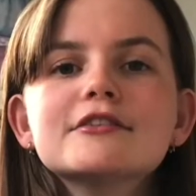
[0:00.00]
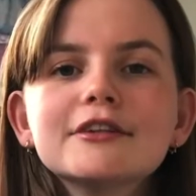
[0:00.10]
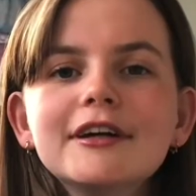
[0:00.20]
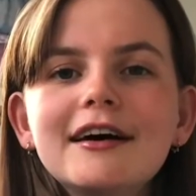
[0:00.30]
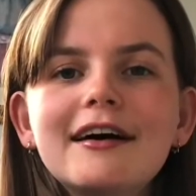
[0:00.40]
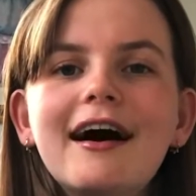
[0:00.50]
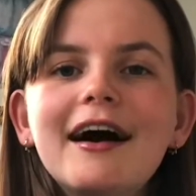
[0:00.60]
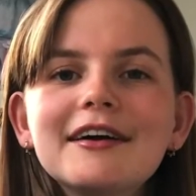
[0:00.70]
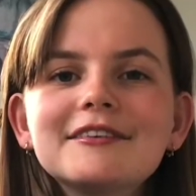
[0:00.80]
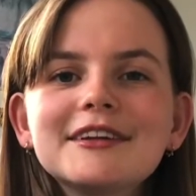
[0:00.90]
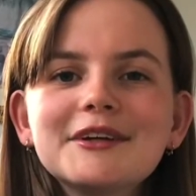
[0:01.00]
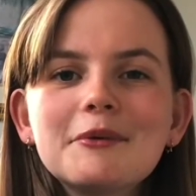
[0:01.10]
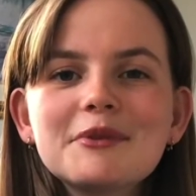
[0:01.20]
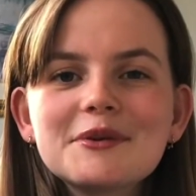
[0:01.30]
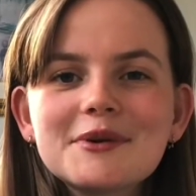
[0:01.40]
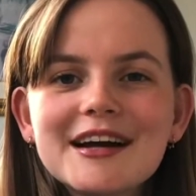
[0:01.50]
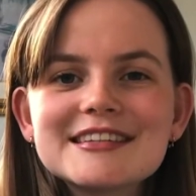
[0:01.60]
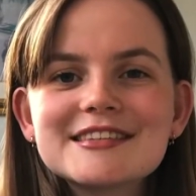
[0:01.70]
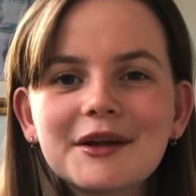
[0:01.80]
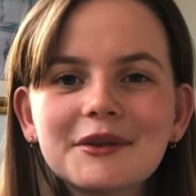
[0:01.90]
yeah, I really hope that you
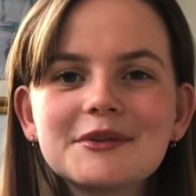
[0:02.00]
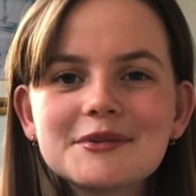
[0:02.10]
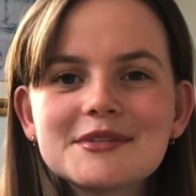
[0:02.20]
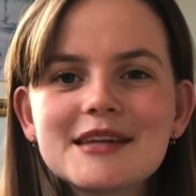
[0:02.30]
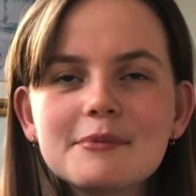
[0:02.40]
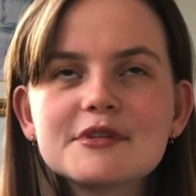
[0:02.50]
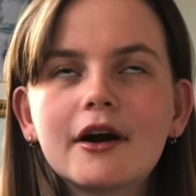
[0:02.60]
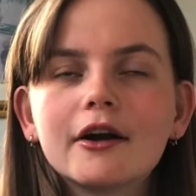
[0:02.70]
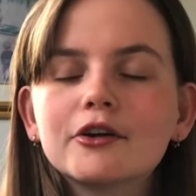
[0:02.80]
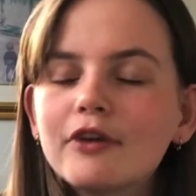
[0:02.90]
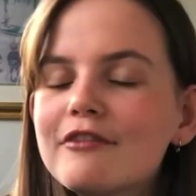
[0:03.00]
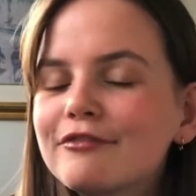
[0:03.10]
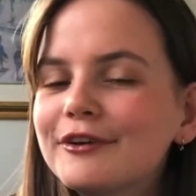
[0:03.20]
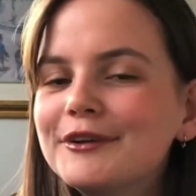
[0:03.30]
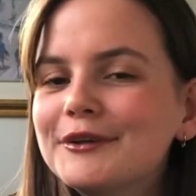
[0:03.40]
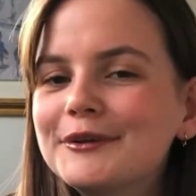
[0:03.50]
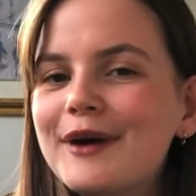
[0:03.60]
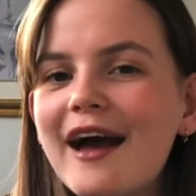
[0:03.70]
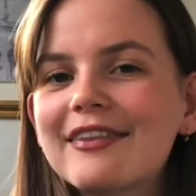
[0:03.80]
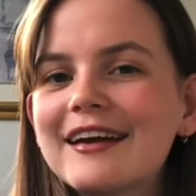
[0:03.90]
guys thought that those steps are great for you
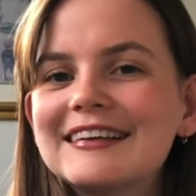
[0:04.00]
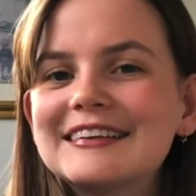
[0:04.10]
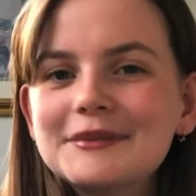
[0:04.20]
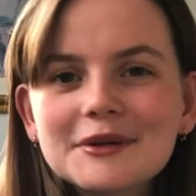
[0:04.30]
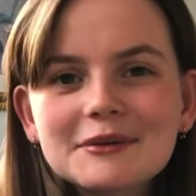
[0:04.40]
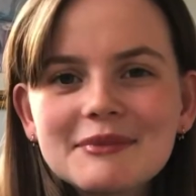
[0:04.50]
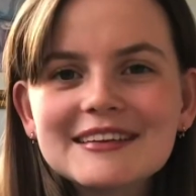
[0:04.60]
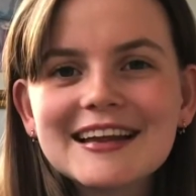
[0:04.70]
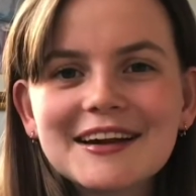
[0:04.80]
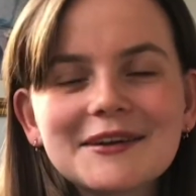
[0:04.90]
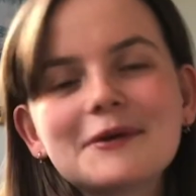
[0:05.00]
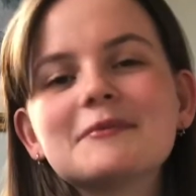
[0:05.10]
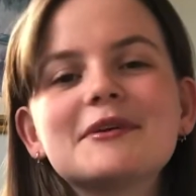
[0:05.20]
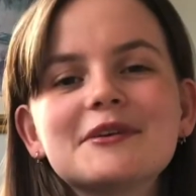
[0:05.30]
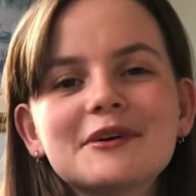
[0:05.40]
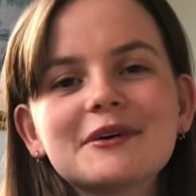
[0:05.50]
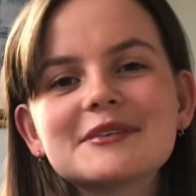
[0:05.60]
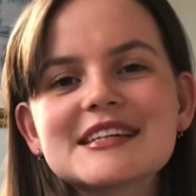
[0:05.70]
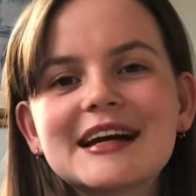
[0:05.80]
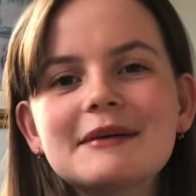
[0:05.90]
and that you can make that at home in your
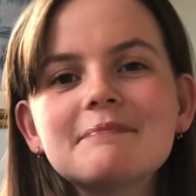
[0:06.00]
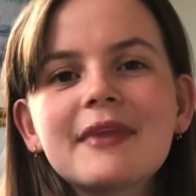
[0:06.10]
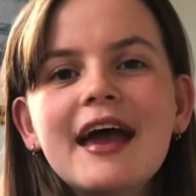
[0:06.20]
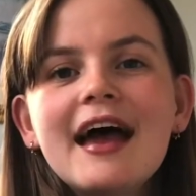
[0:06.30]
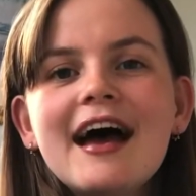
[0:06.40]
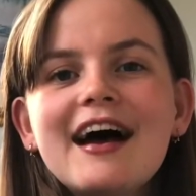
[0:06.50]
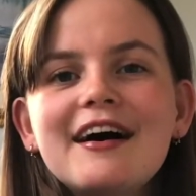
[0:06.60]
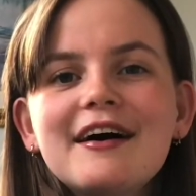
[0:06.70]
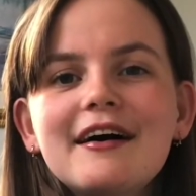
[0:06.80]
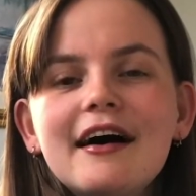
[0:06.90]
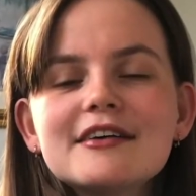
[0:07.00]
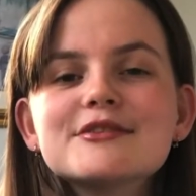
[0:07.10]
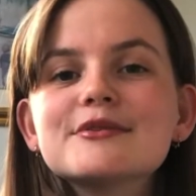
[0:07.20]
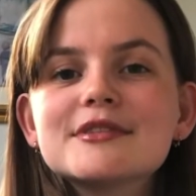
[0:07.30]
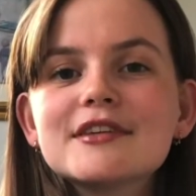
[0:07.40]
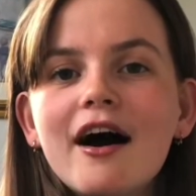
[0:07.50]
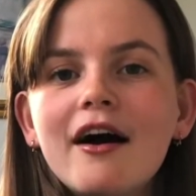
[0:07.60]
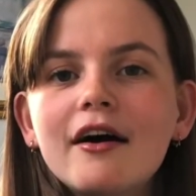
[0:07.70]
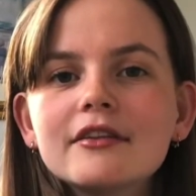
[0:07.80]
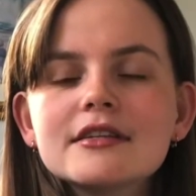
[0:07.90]
own time. As you
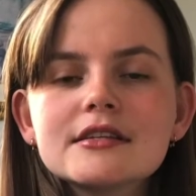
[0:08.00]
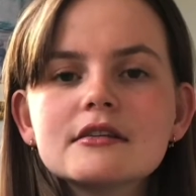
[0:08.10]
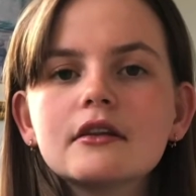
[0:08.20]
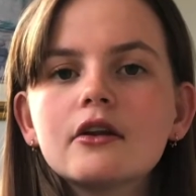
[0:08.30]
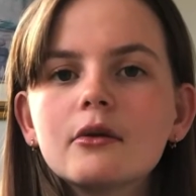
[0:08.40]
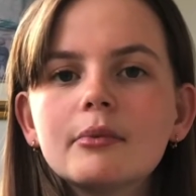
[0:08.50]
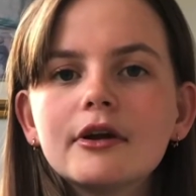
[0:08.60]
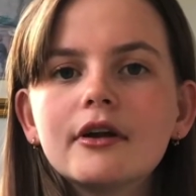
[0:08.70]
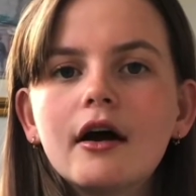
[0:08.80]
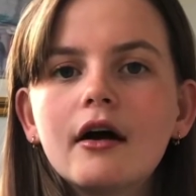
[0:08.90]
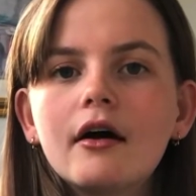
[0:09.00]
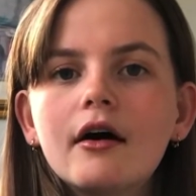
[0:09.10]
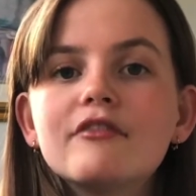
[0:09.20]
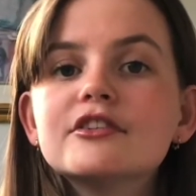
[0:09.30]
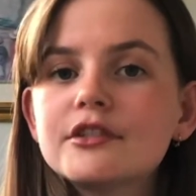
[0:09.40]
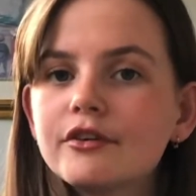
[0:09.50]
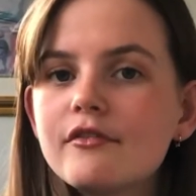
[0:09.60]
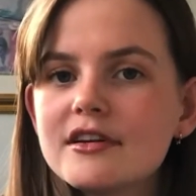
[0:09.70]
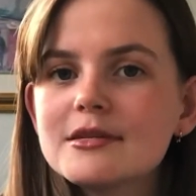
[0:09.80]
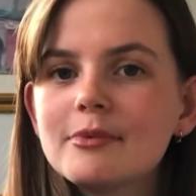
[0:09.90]
saw, this is a little bit of a different
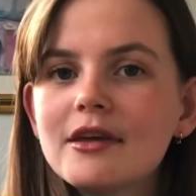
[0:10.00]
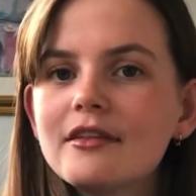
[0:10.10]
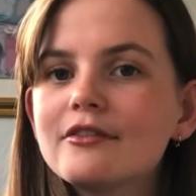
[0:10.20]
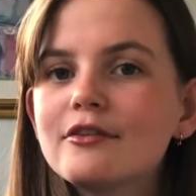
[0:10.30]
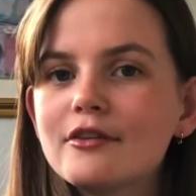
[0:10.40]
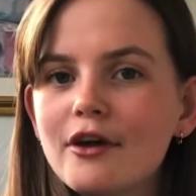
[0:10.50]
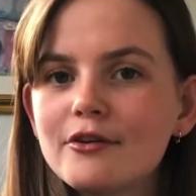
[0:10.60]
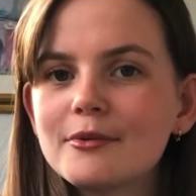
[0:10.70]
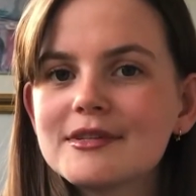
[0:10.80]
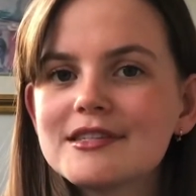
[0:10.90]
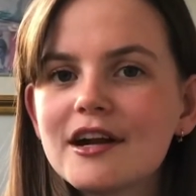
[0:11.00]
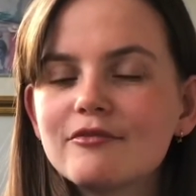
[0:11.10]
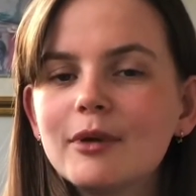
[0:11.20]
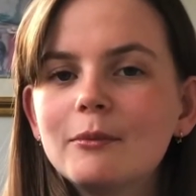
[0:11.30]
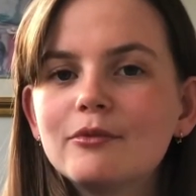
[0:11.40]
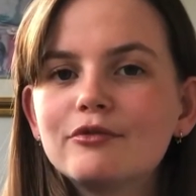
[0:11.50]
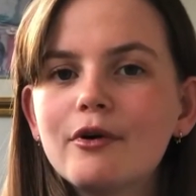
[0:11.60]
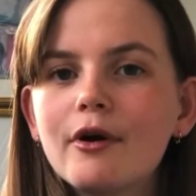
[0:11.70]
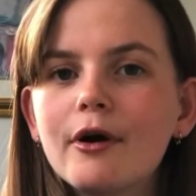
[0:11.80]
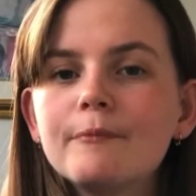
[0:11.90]
recipe than to the other ones that I've made before.